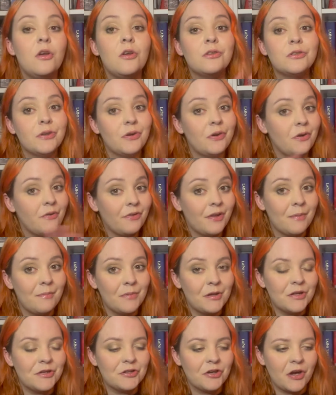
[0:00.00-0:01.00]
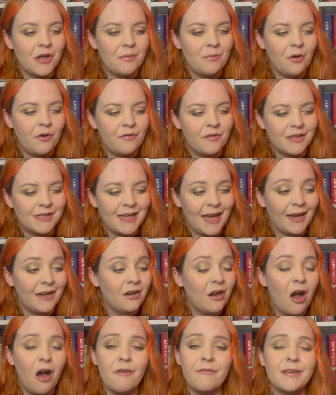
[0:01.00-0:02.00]
So hopefully I'm going to enjoy it more for the second
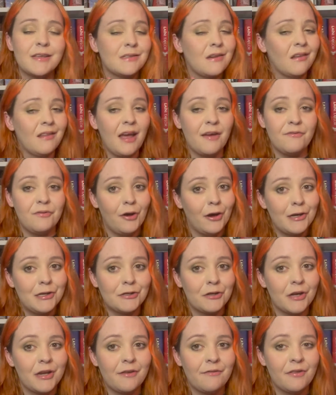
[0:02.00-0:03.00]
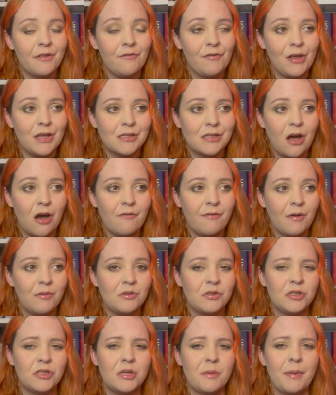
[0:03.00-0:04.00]
half. It's not that I've not enjoyed it for the first half. I
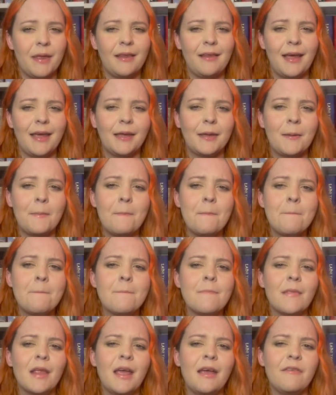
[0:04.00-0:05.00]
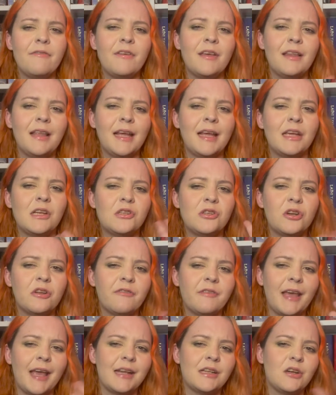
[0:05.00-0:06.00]
was just a bit like, I feel like it should
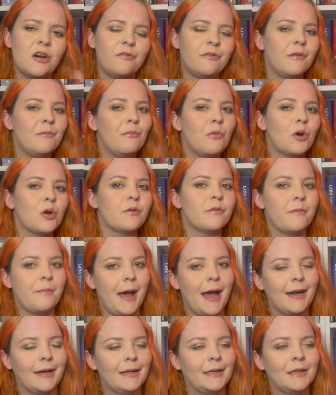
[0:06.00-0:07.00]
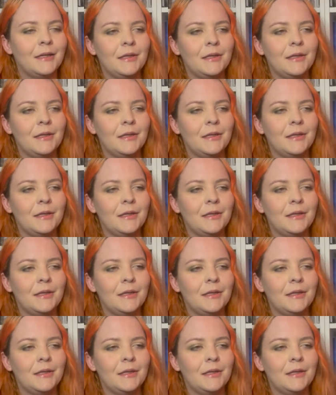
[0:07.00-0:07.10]
have kicked off with more of a bang.